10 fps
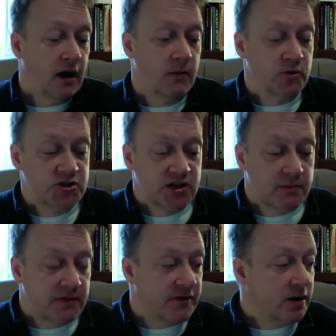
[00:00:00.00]
Which is going
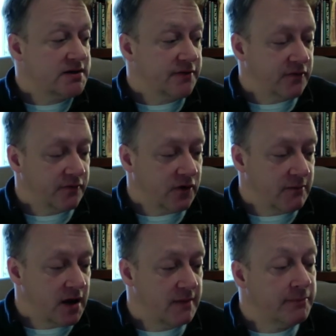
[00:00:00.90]
to be very different
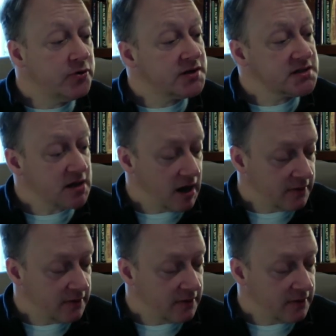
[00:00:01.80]
from Buddhist thought.